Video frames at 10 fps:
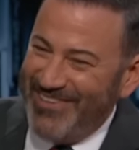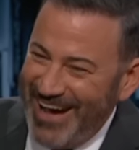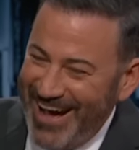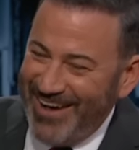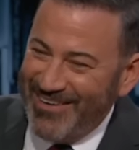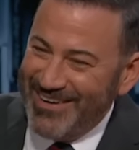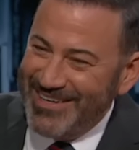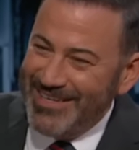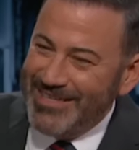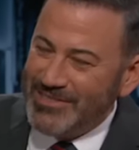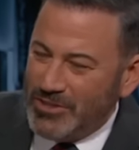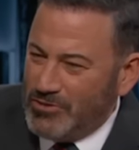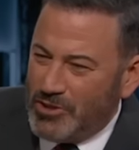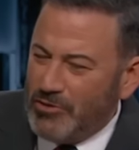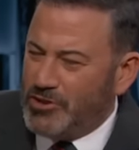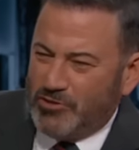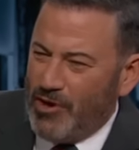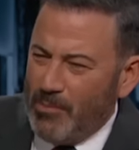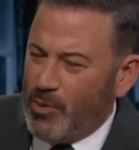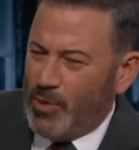Wow. Yeah. So Joe
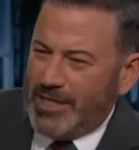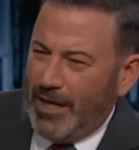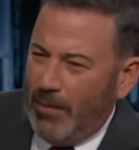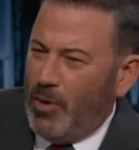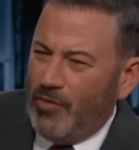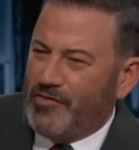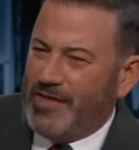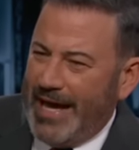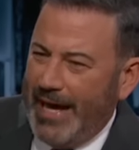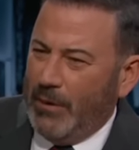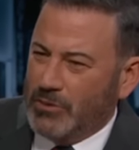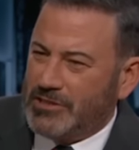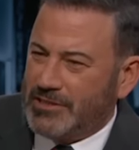Strummer would come over the house.